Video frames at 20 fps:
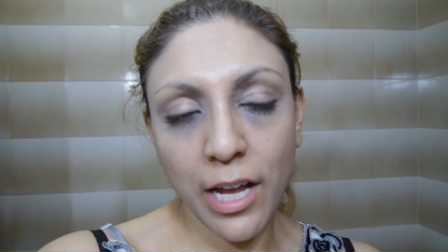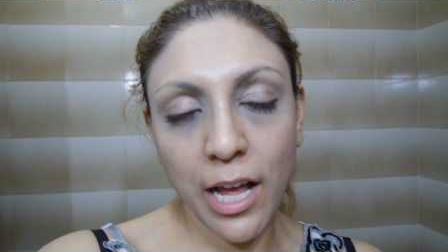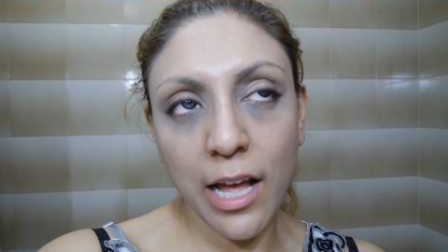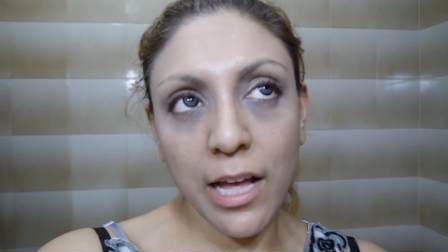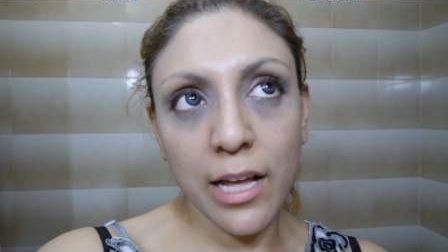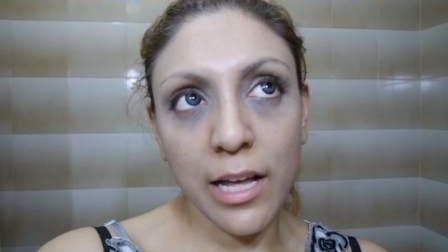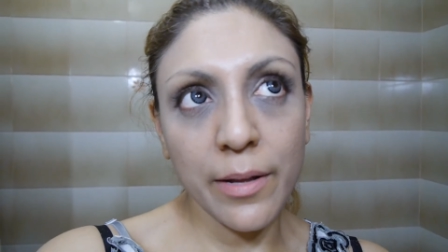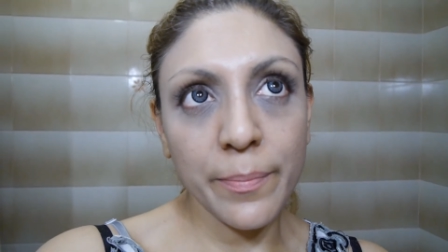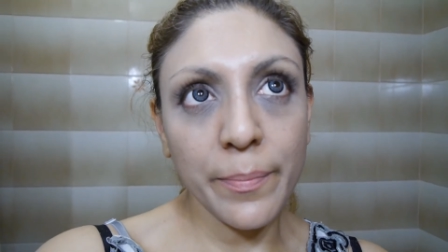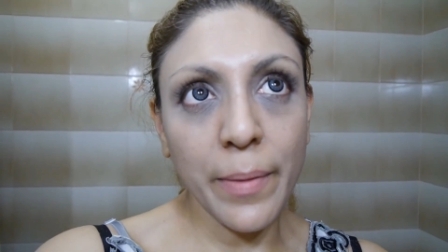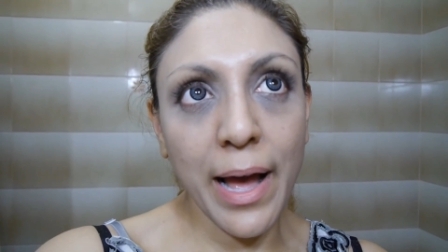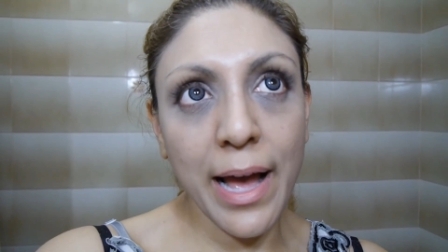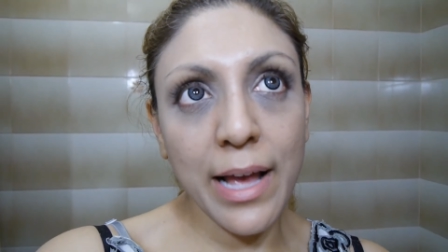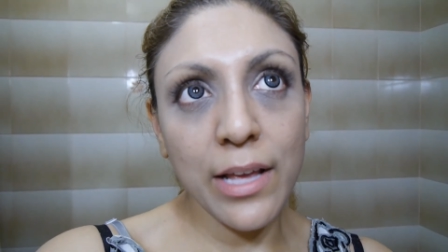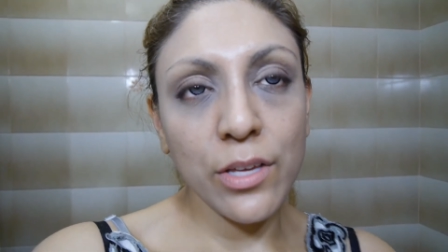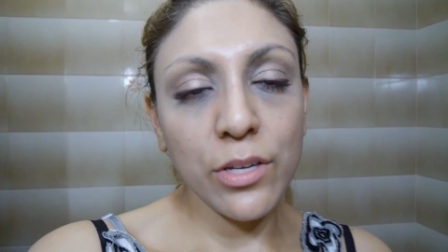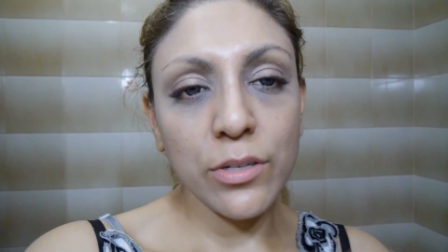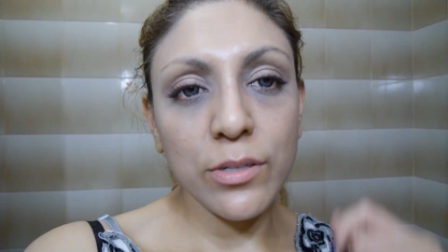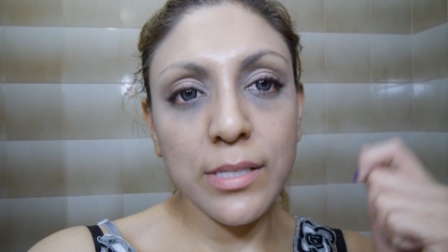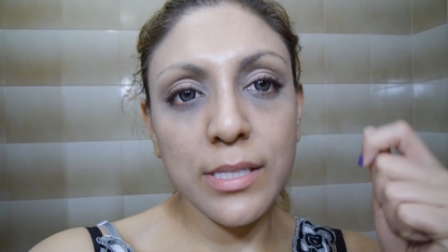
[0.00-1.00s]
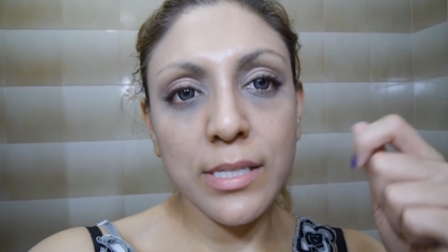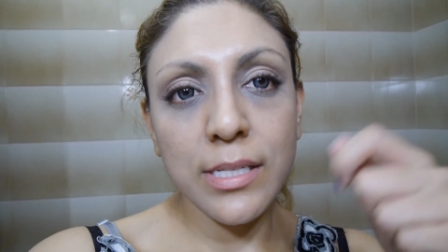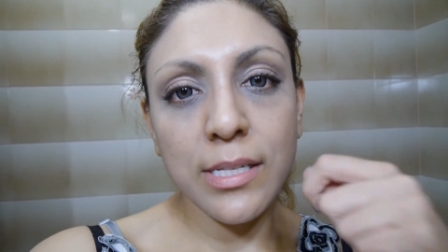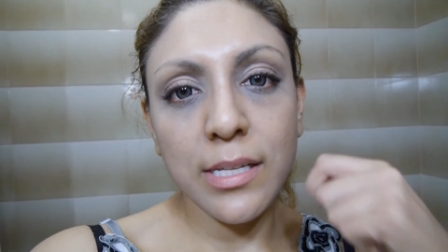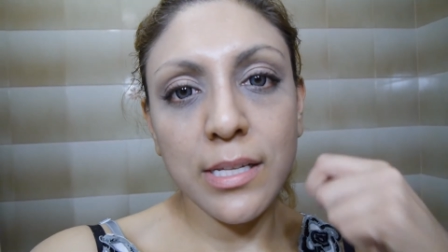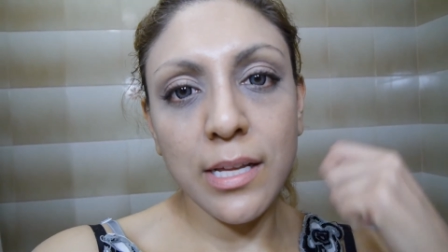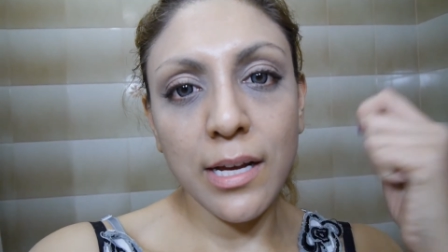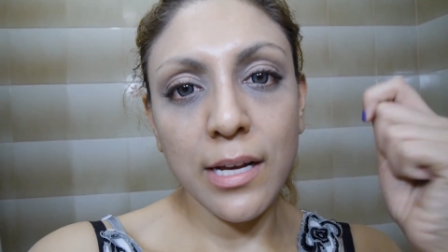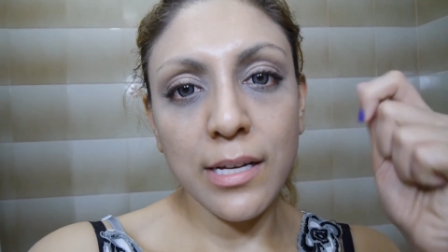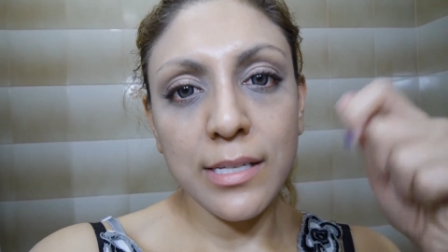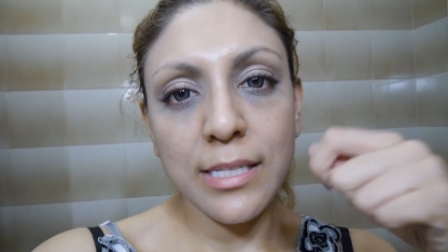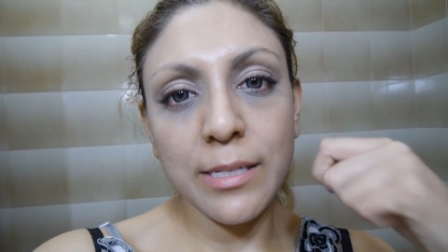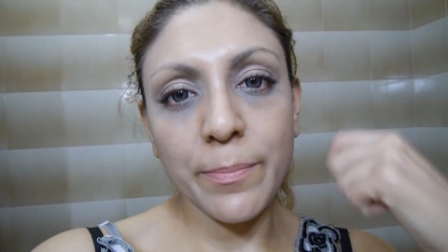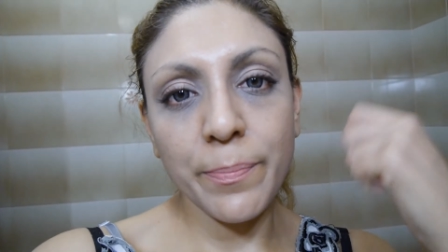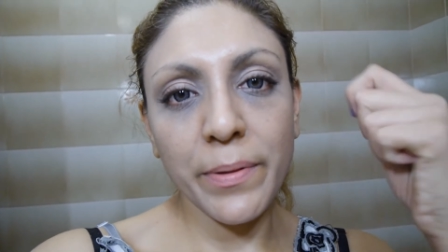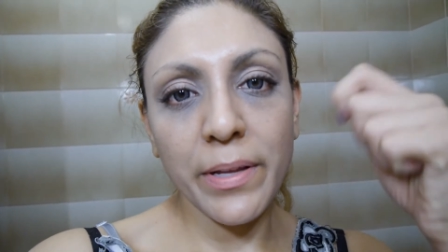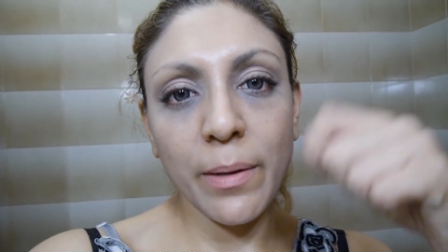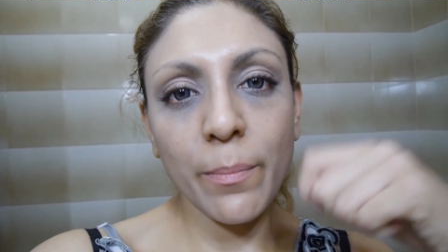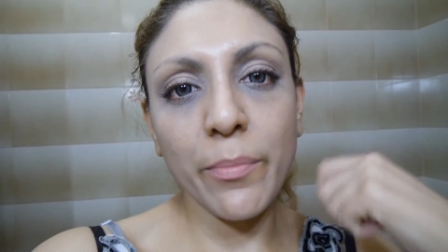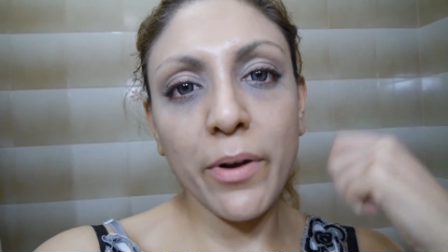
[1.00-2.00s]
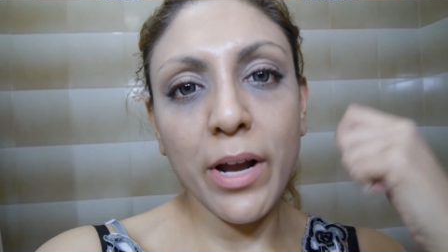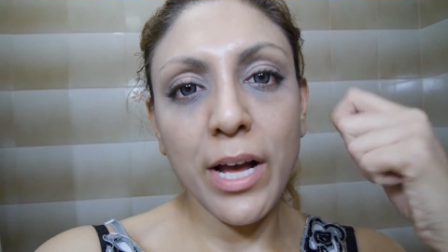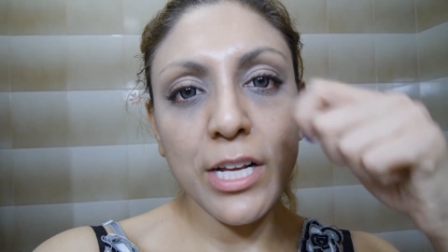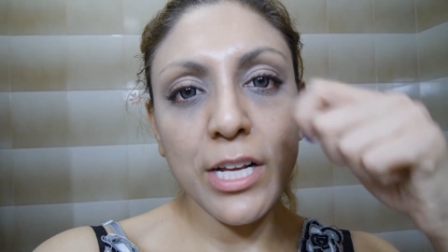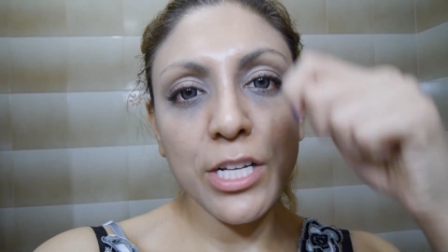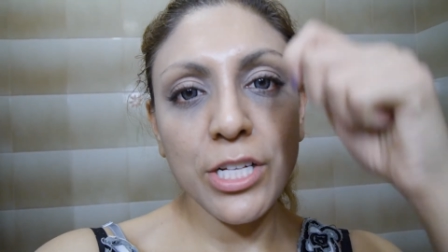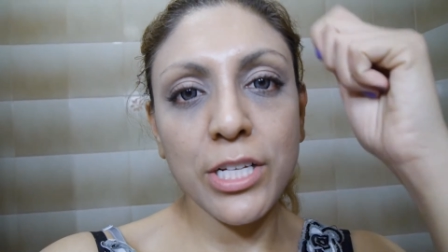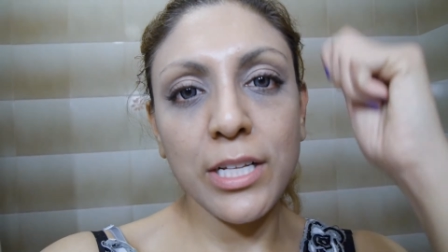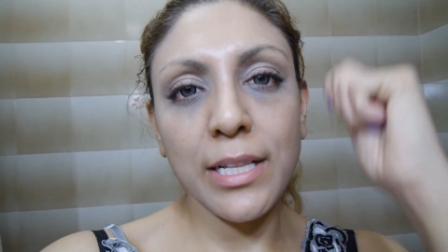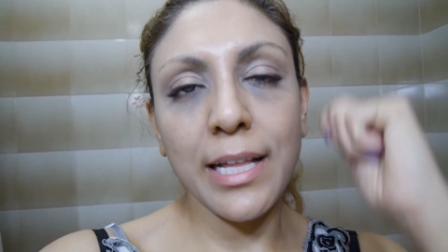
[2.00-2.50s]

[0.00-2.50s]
I used a stippling brush.